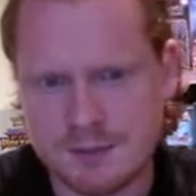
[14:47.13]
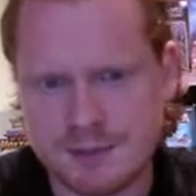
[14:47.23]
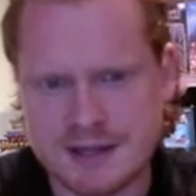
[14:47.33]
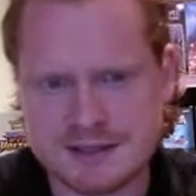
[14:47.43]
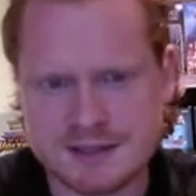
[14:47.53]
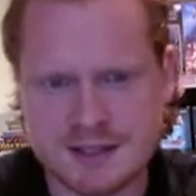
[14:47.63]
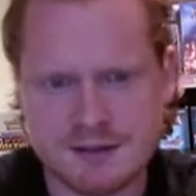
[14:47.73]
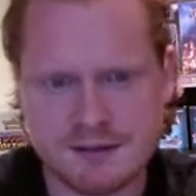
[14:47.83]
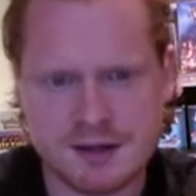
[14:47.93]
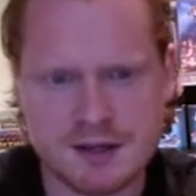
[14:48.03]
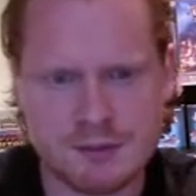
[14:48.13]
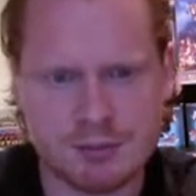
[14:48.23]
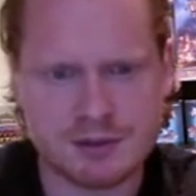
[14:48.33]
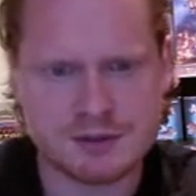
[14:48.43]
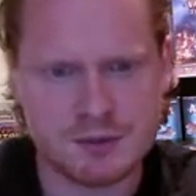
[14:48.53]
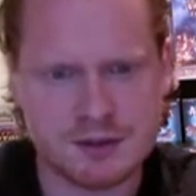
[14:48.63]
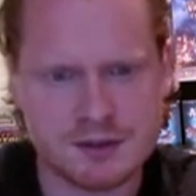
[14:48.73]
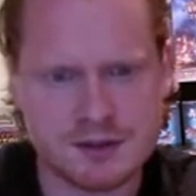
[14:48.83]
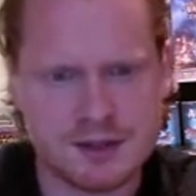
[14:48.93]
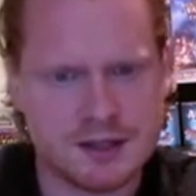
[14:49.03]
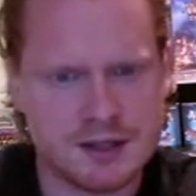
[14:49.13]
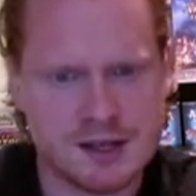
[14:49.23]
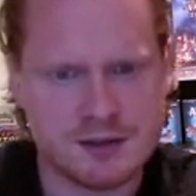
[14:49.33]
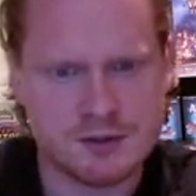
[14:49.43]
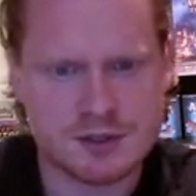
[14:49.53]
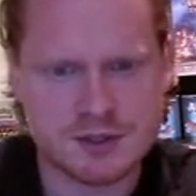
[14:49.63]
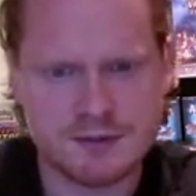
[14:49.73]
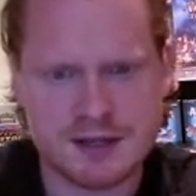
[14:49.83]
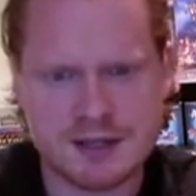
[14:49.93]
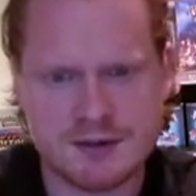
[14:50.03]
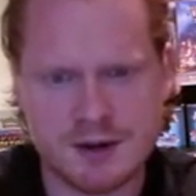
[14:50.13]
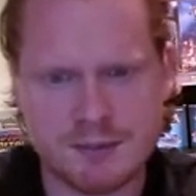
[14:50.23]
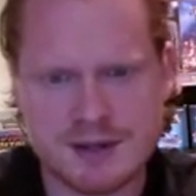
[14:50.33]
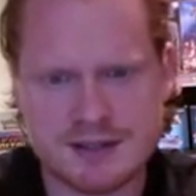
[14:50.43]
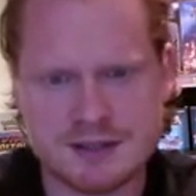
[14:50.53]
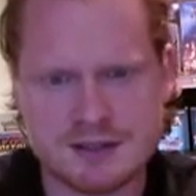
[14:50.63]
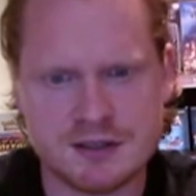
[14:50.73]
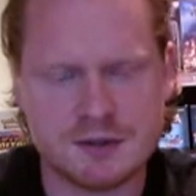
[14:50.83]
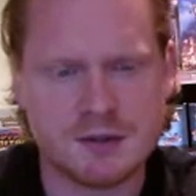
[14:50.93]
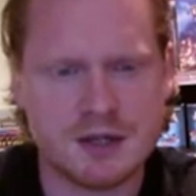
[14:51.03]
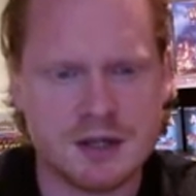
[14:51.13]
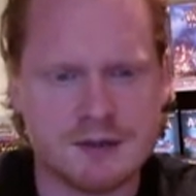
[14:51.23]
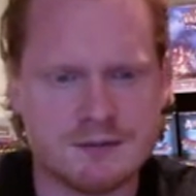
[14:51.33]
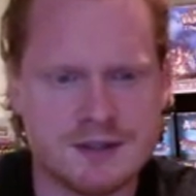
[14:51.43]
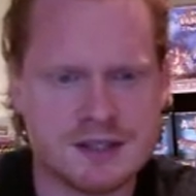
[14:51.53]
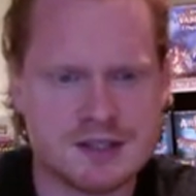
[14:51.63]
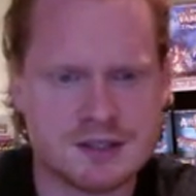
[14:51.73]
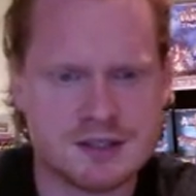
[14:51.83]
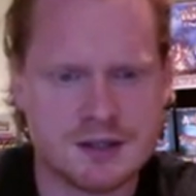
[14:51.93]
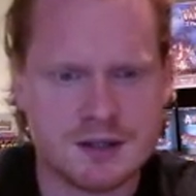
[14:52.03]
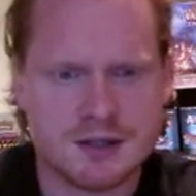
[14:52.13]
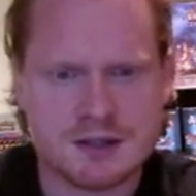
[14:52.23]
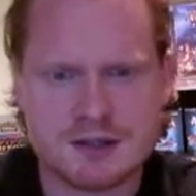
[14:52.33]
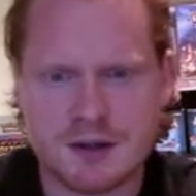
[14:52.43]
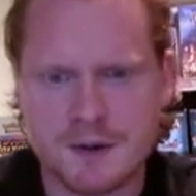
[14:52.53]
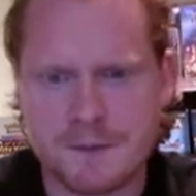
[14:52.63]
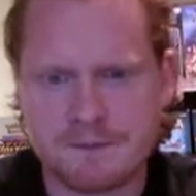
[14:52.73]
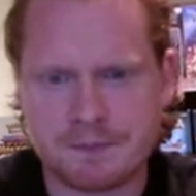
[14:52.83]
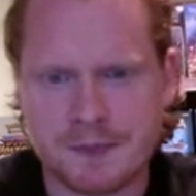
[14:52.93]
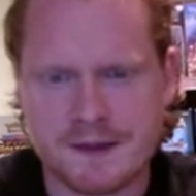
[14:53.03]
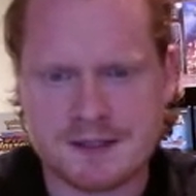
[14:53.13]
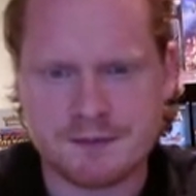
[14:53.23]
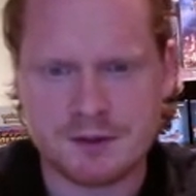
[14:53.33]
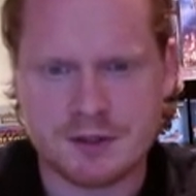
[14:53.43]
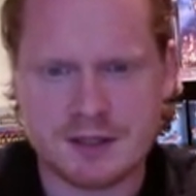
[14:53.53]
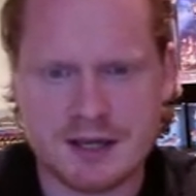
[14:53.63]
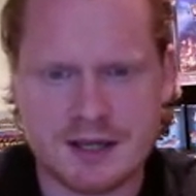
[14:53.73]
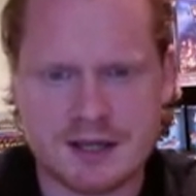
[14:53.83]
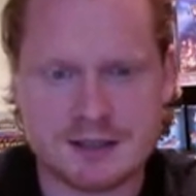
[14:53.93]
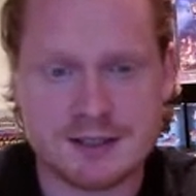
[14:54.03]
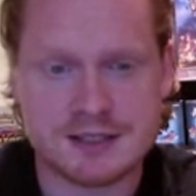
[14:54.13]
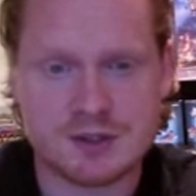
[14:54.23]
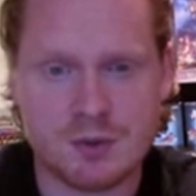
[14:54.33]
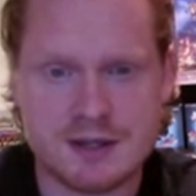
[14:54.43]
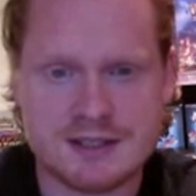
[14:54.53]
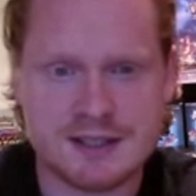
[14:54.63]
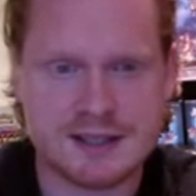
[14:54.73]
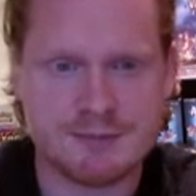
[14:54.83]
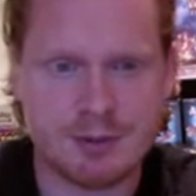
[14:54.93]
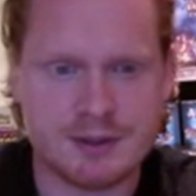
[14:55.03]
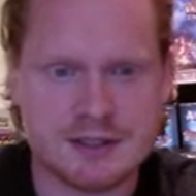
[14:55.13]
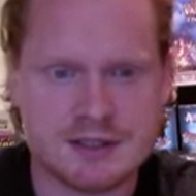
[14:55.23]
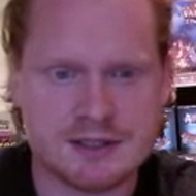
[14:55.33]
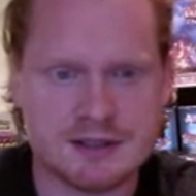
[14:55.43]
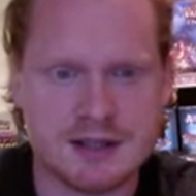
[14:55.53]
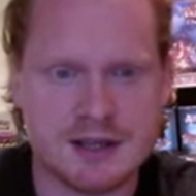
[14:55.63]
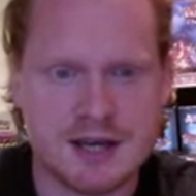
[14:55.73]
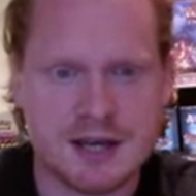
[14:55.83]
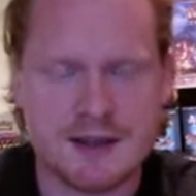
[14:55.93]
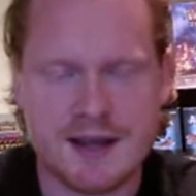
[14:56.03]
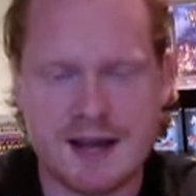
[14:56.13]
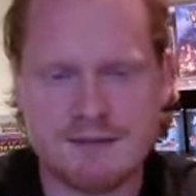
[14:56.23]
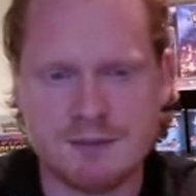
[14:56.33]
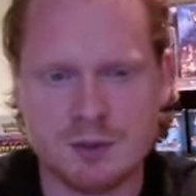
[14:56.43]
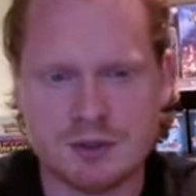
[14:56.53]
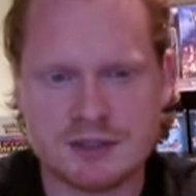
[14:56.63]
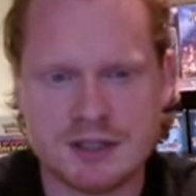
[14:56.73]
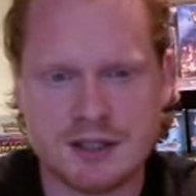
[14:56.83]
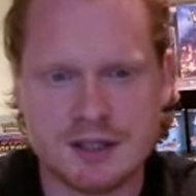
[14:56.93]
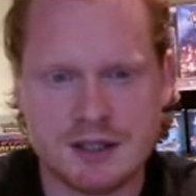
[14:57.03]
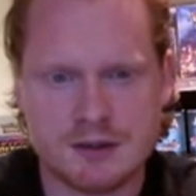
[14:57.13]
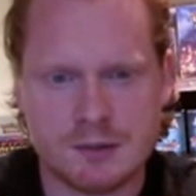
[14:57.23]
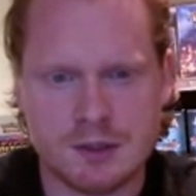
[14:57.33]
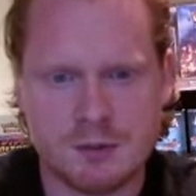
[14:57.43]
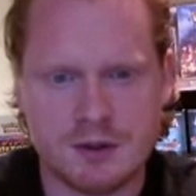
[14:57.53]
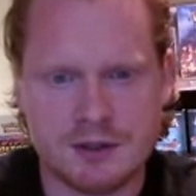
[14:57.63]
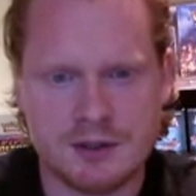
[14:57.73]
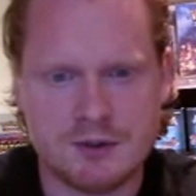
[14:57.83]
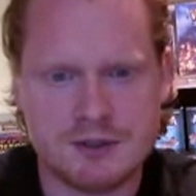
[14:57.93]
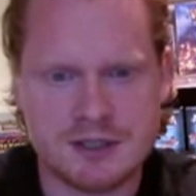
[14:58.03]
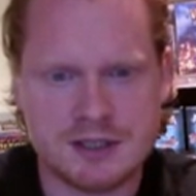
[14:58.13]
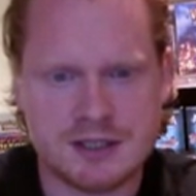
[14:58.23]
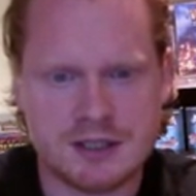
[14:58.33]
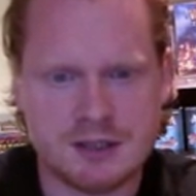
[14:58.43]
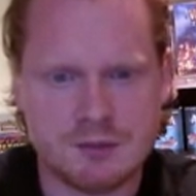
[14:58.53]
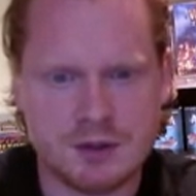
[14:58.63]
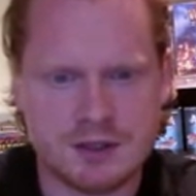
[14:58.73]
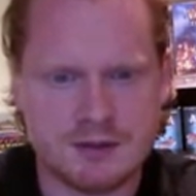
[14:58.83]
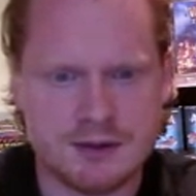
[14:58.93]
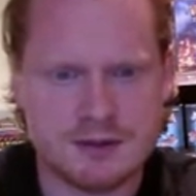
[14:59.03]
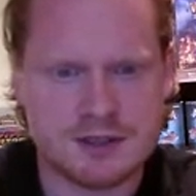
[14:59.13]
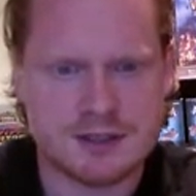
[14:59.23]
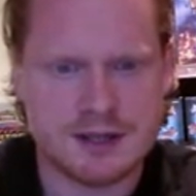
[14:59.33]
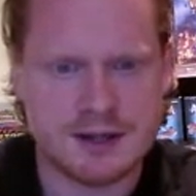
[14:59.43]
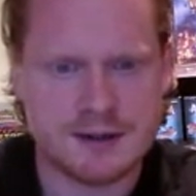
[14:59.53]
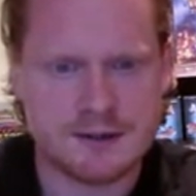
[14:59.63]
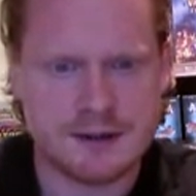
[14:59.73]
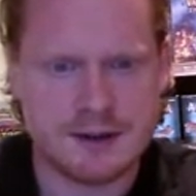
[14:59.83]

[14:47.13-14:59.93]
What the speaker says: Blast D3 +1, ignores cover, indirect, piercing 2, vicious. So let's have a look at that guy. So that's 20 less points than the heavy mortar. You are losing. What are you losing there?